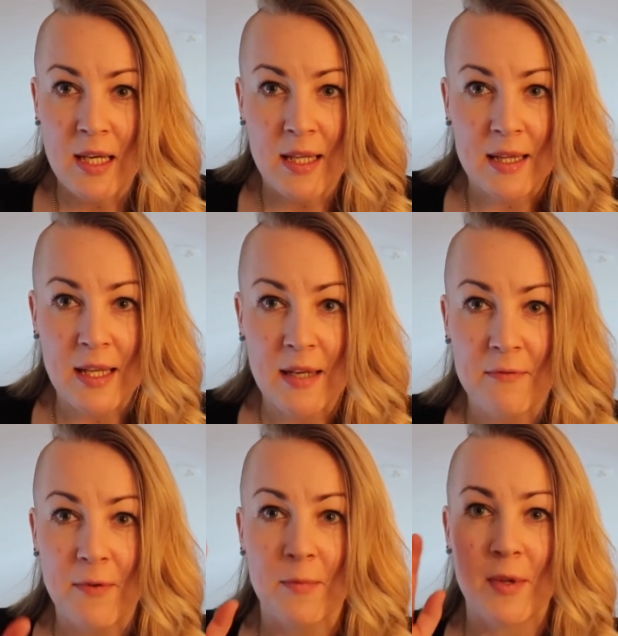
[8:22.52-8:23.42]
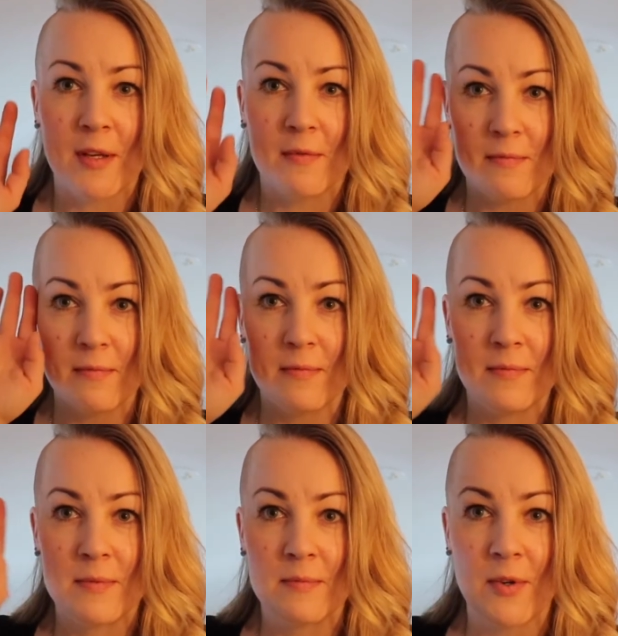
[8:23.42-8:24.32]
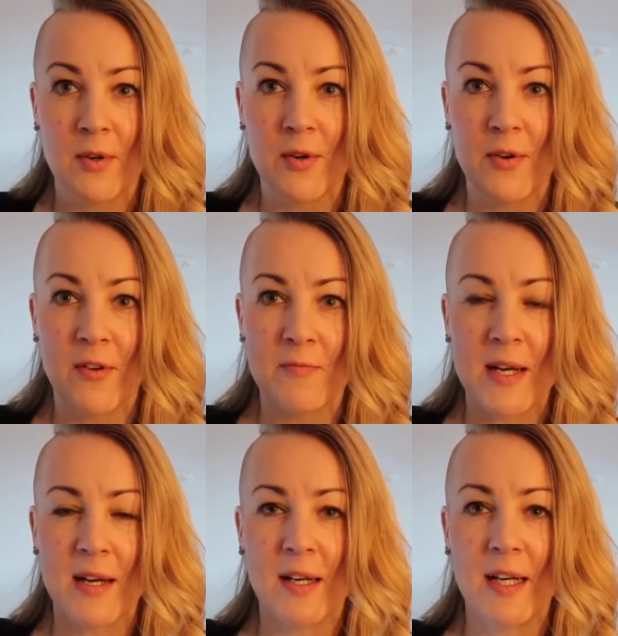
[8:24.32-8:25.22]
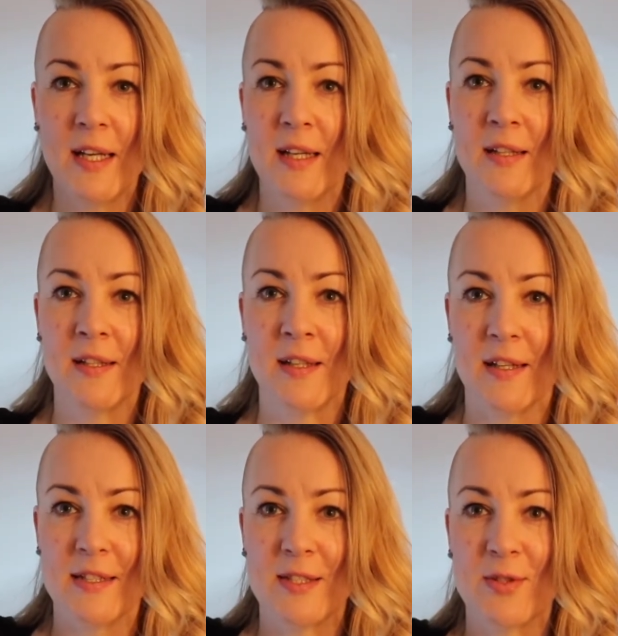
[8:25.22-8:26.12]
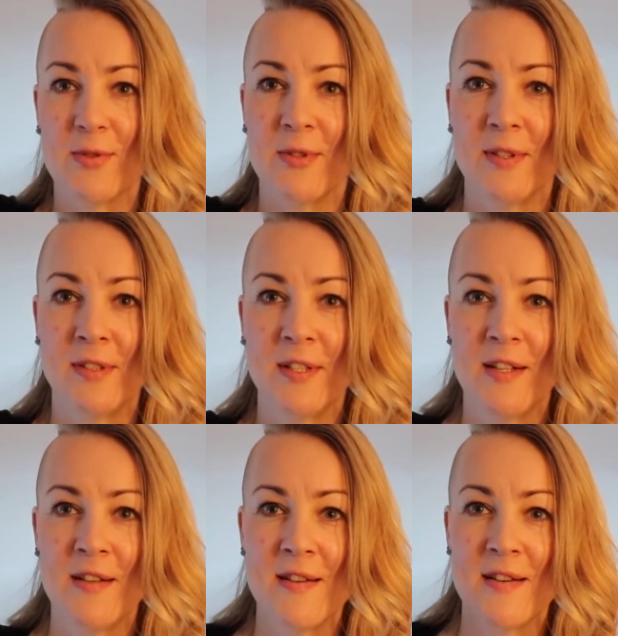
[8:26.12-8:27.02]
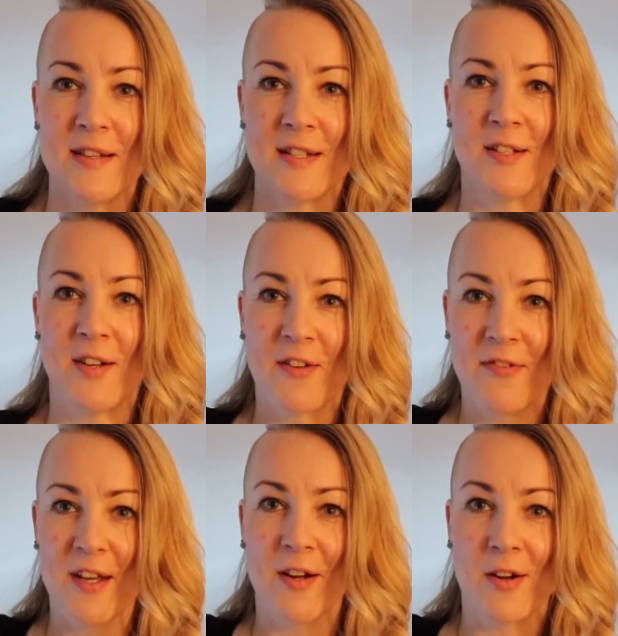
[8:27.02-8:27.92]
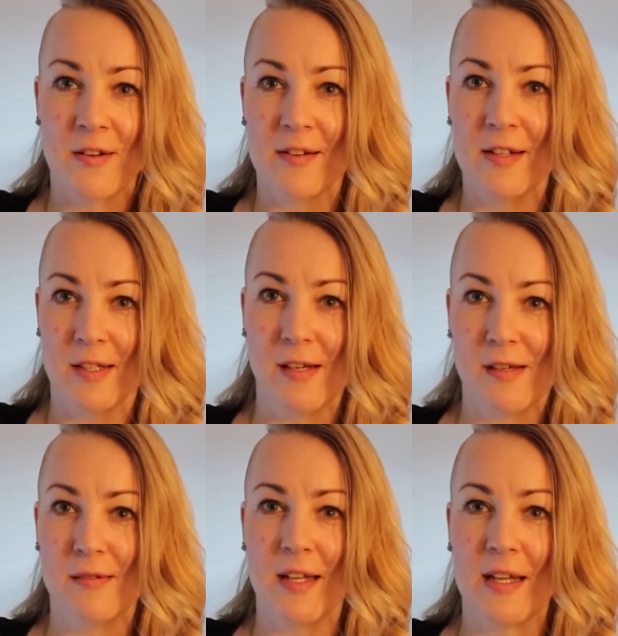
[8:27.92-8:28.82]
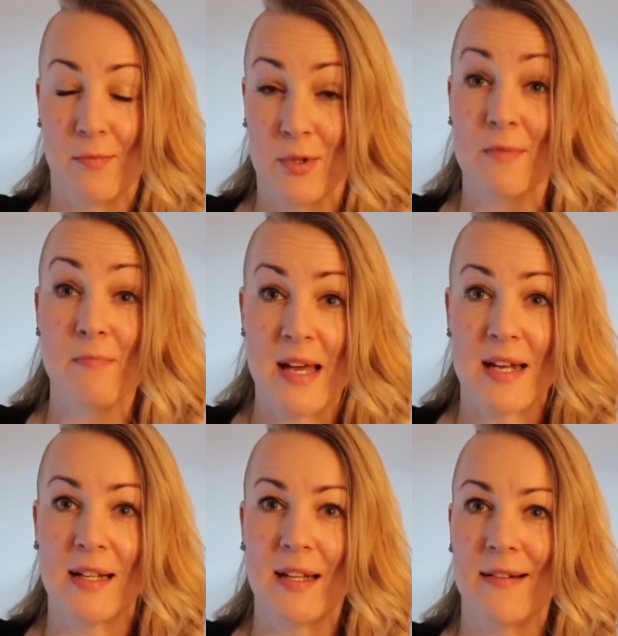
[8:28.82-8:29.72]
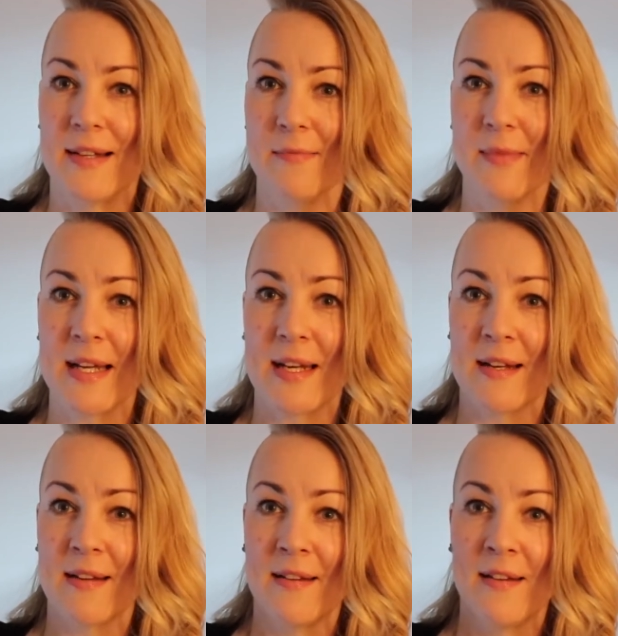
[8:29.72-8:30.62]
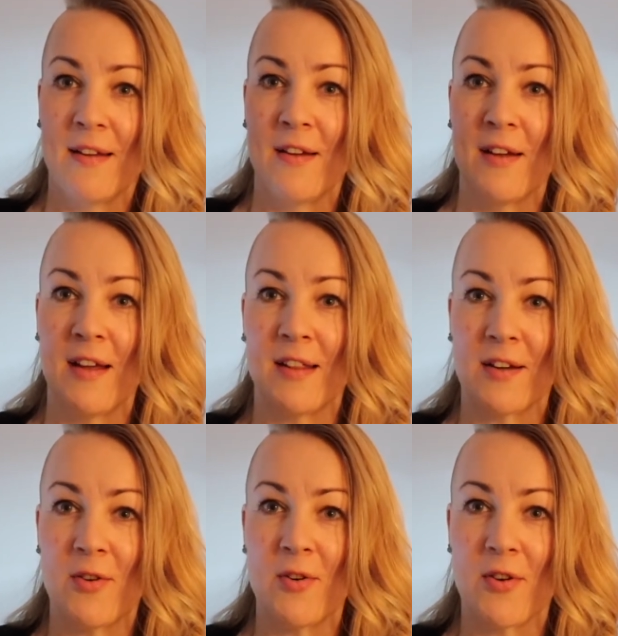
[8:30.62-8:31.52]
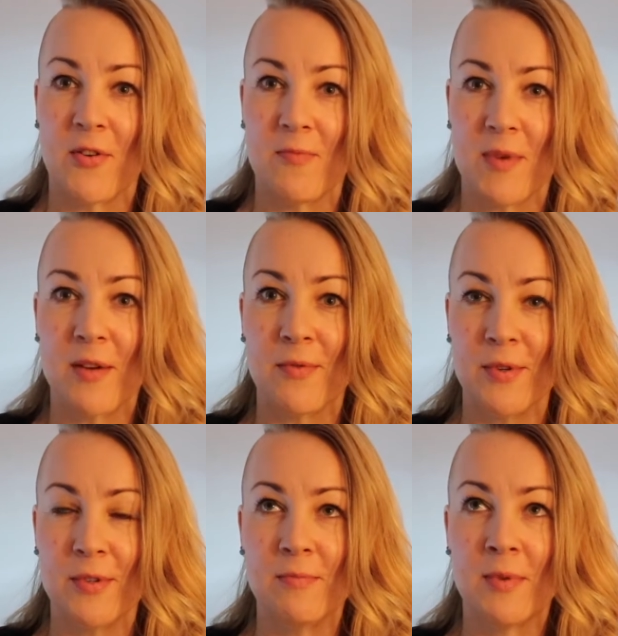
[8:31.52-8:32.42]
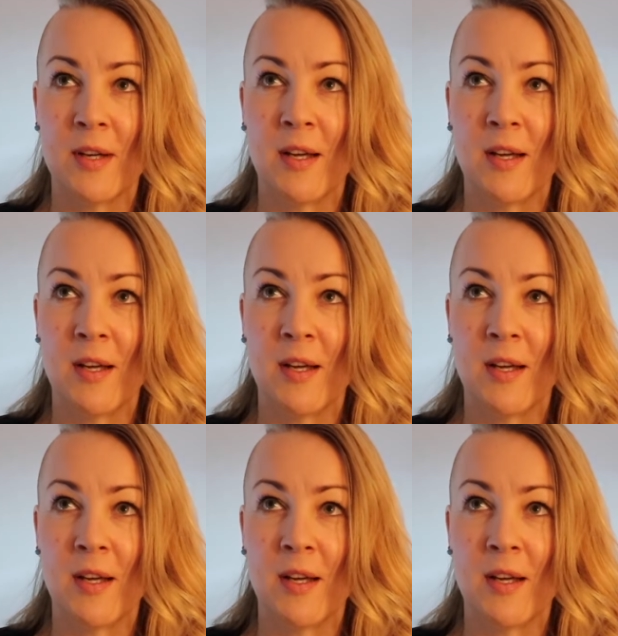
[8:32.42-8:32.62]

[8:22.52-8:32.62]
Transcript: And then from the corner of my eye, I saw a dark figure. It was a man, clearly a man, in the corner of my room.